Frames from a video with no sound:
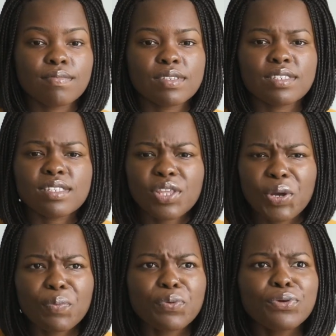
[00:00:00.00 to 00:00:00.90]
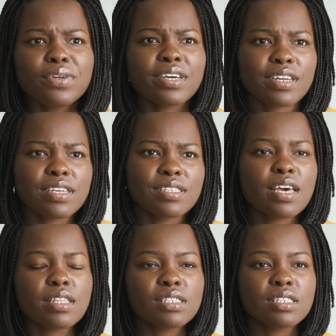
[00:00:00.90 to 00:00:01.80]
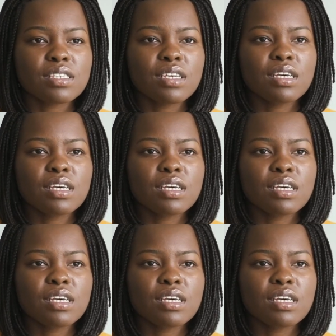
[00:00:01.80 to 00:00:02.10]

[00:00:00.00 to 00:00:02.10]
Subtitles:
is therapeutic in a sense.